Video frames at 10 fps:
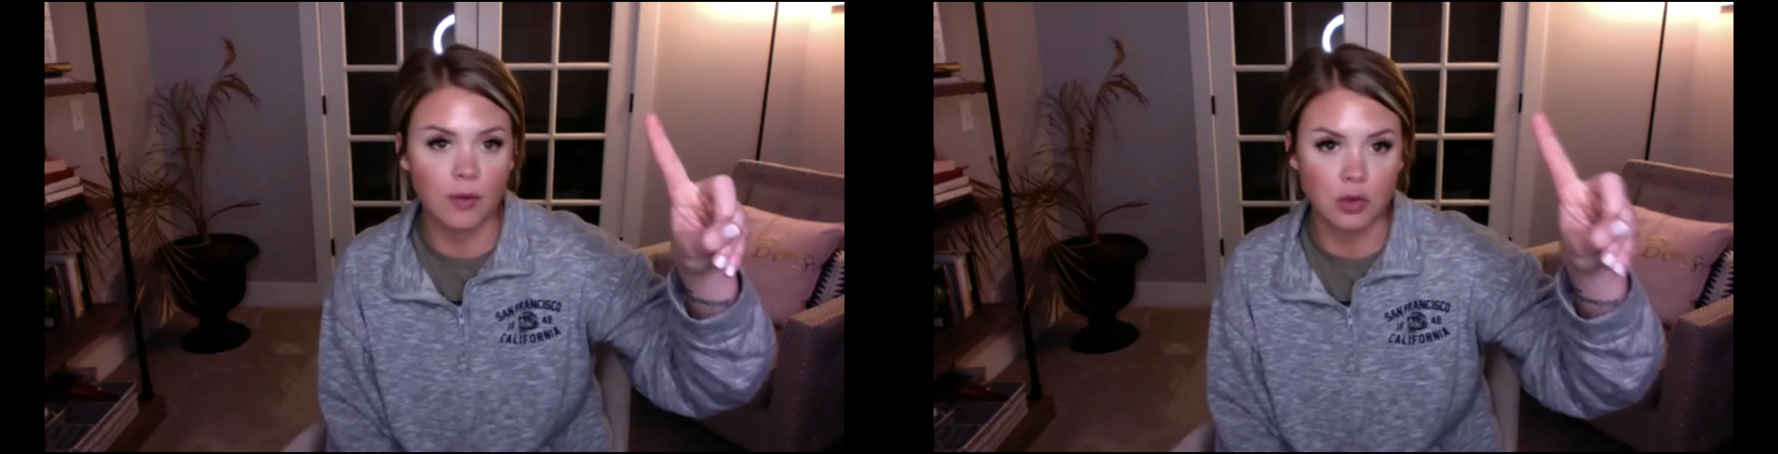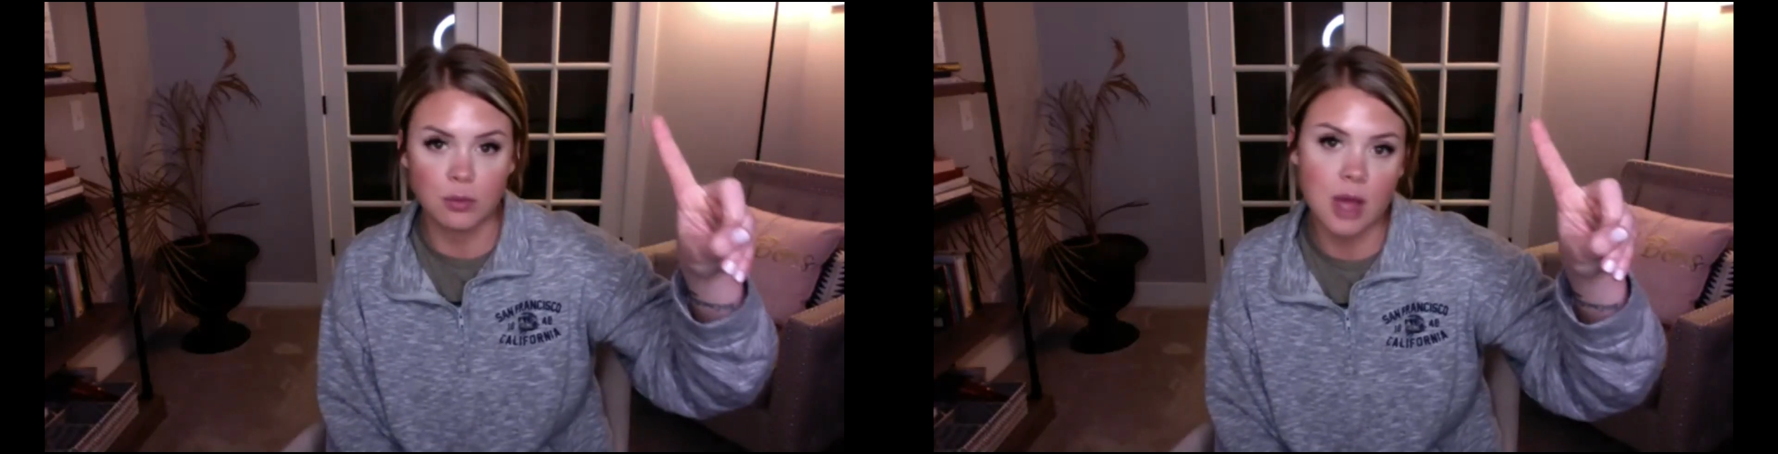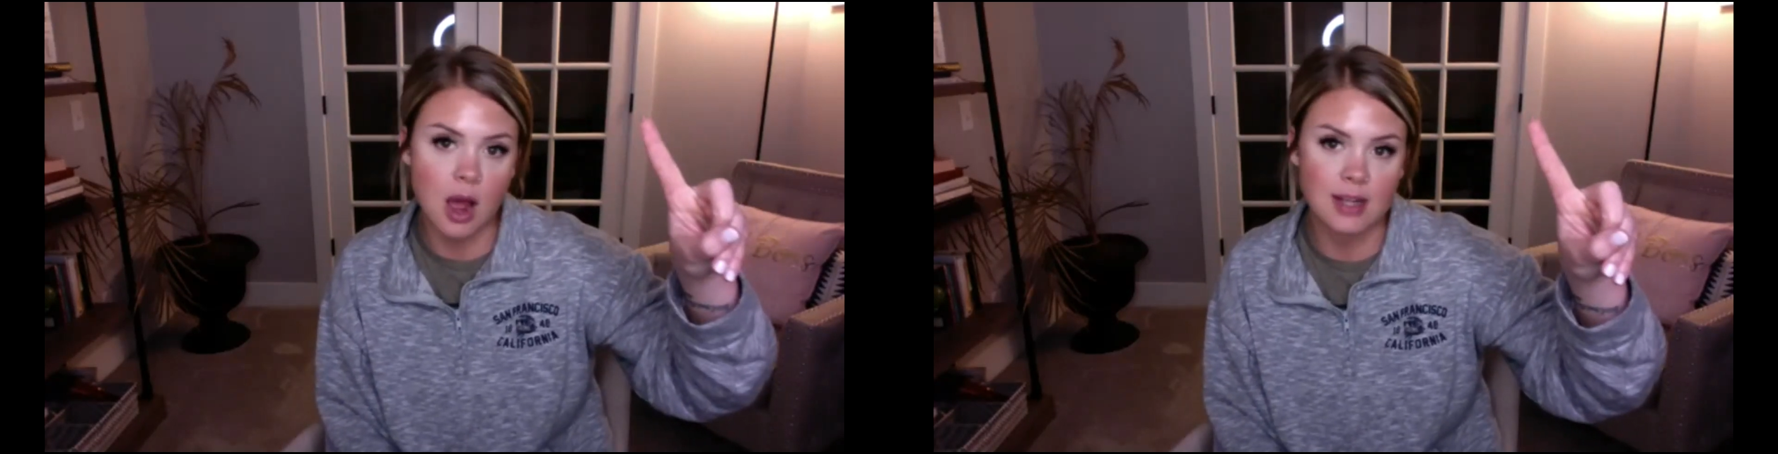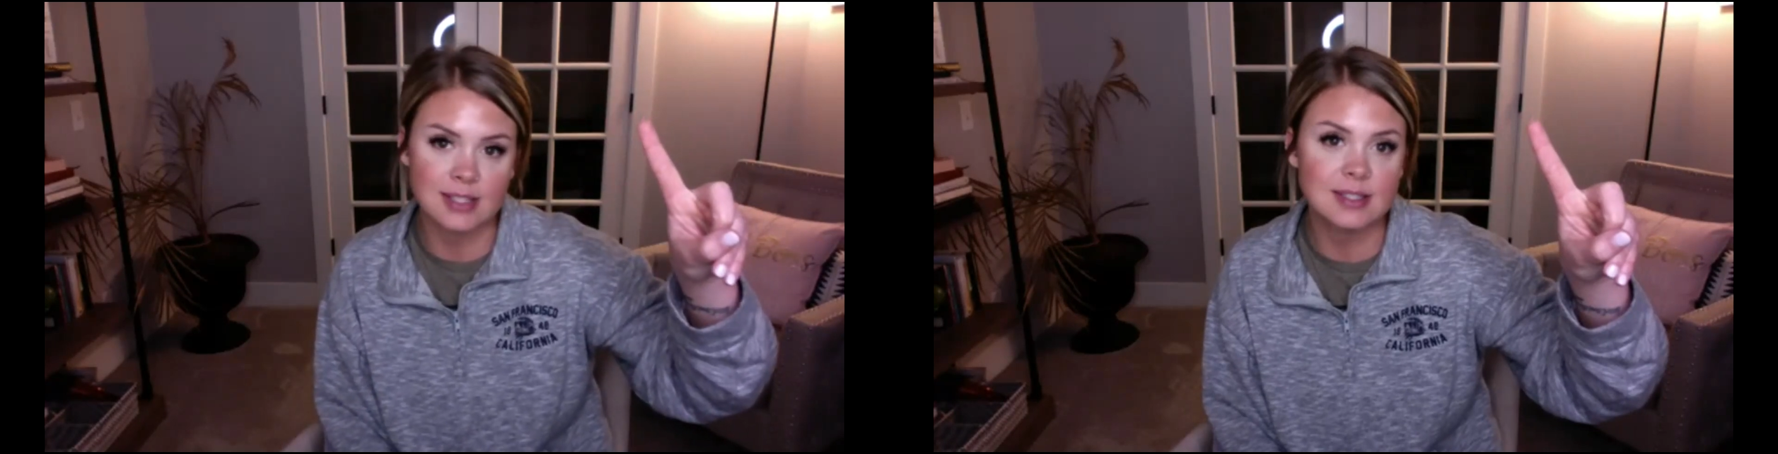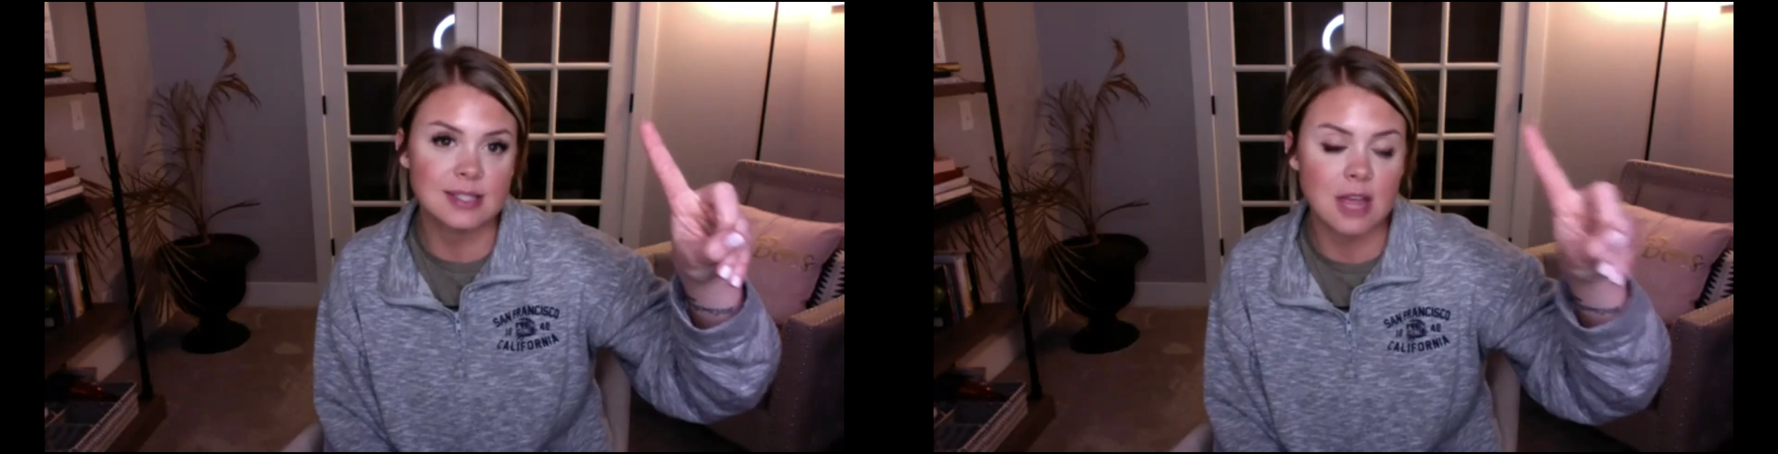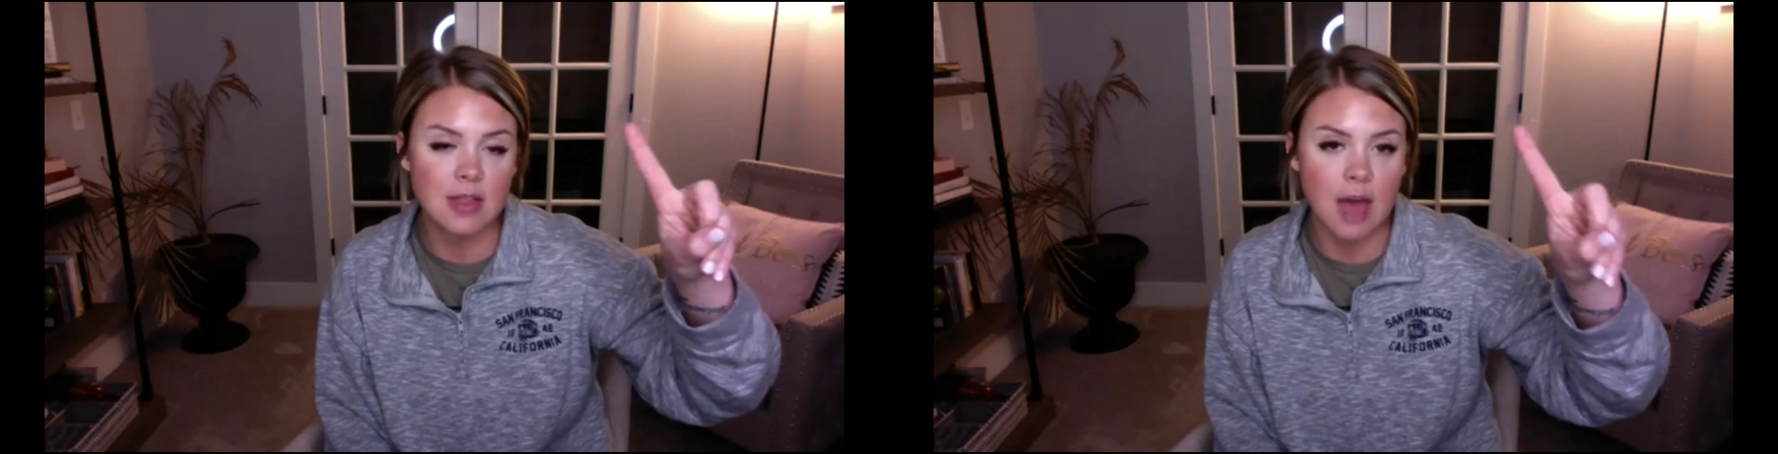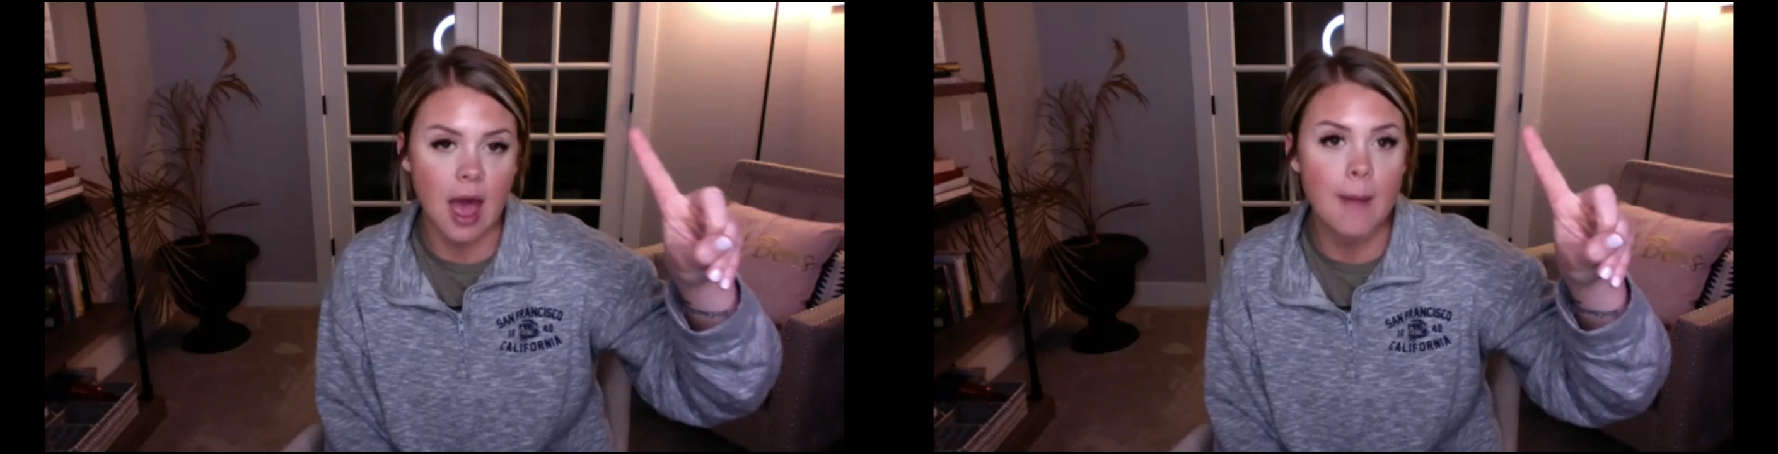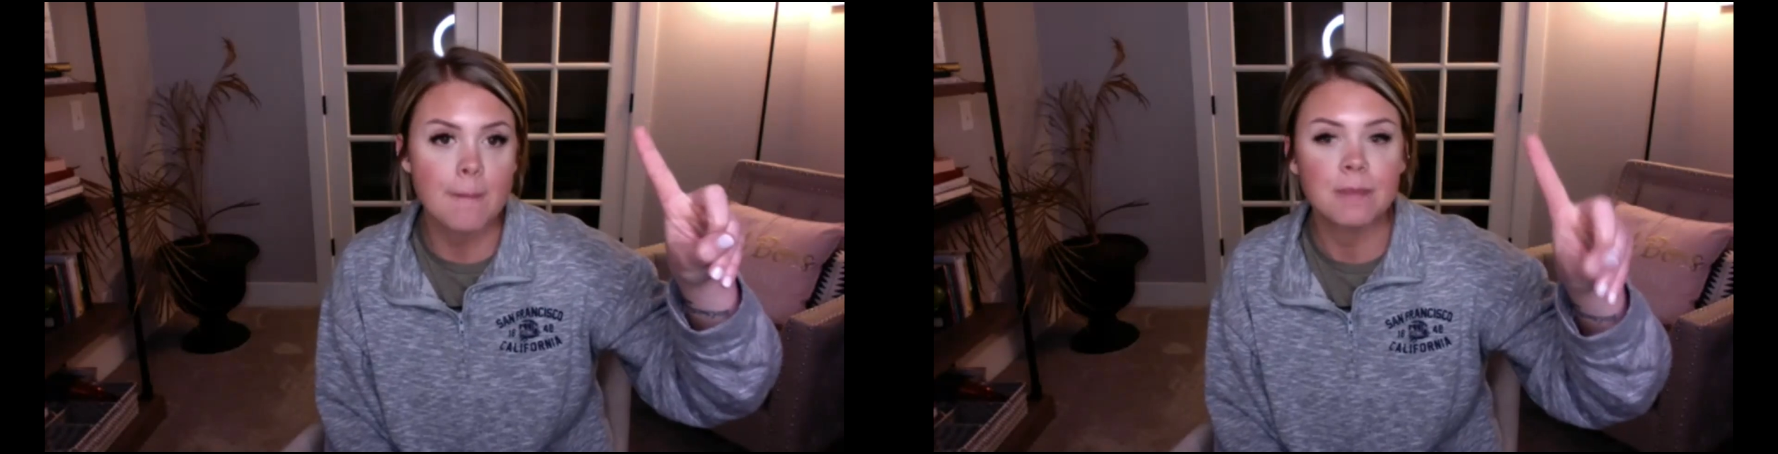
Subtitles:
if you'd be honest and say that.